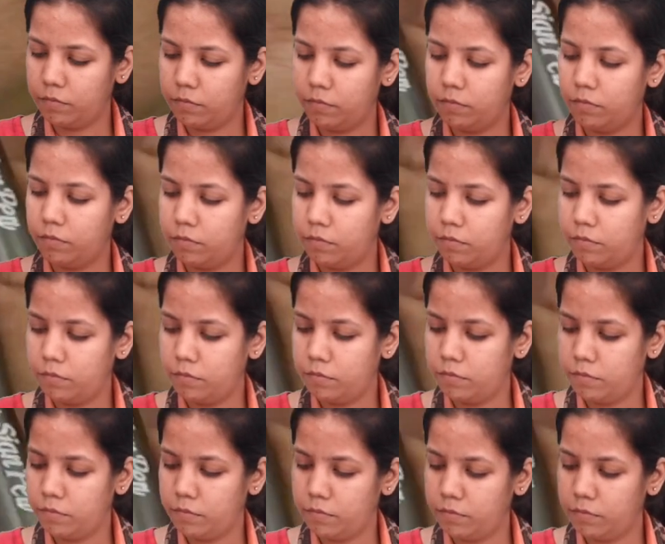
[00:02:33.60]

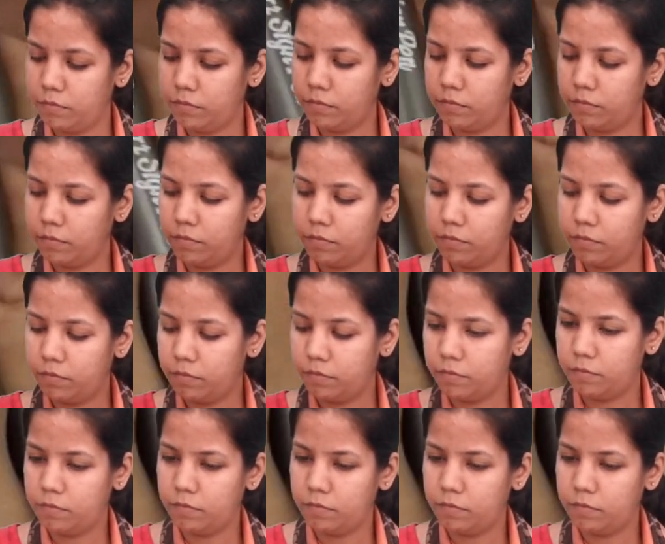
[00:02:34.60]
No one is speaking in this clip.